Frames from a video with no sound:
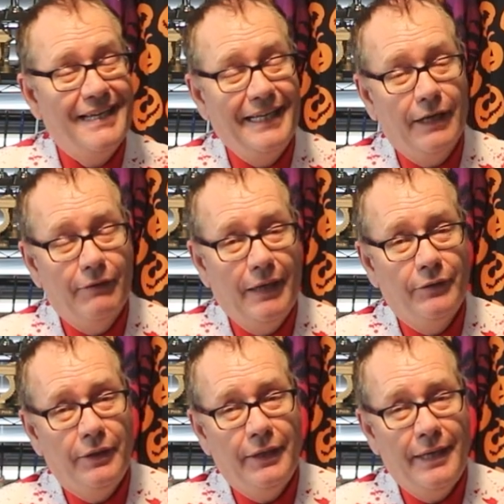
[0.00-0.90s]
standing
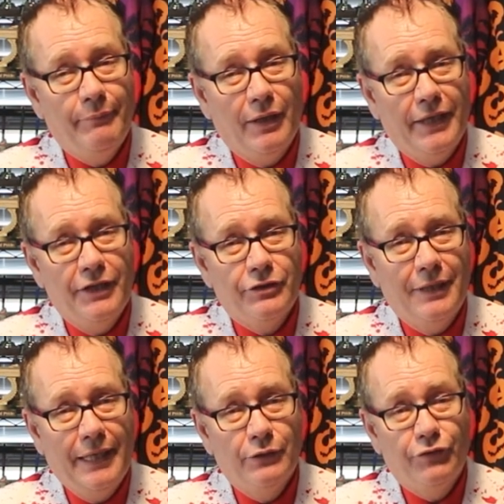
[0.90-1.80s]
around in the
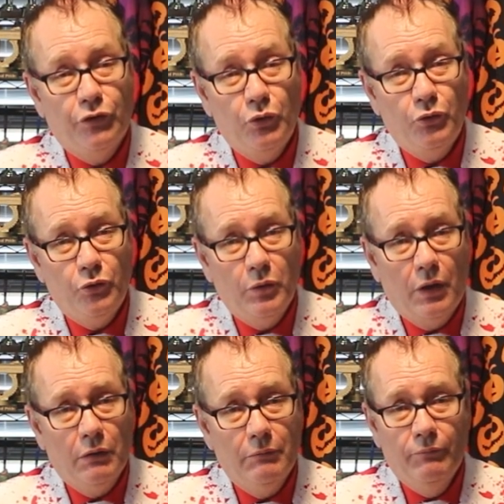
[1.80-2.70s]
embarkation lounge for too, too
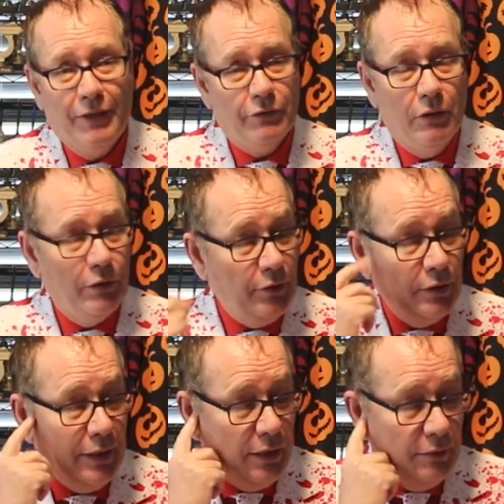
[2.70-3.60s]
long, much longer
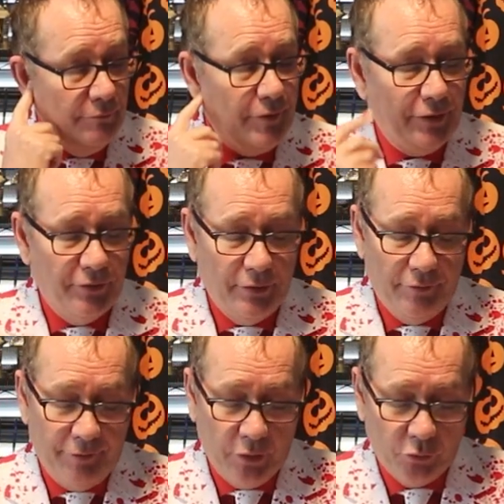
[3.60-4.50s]
than faster to
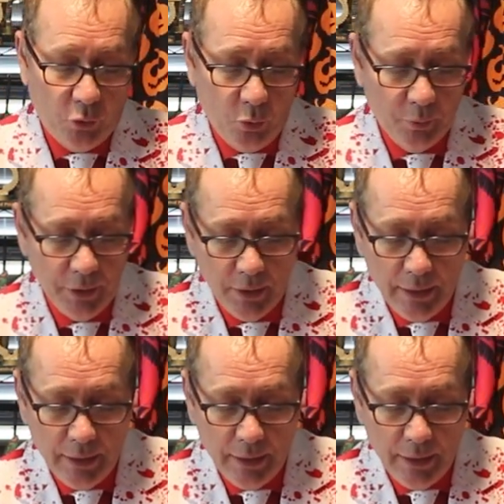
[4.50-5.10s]
the fun at all.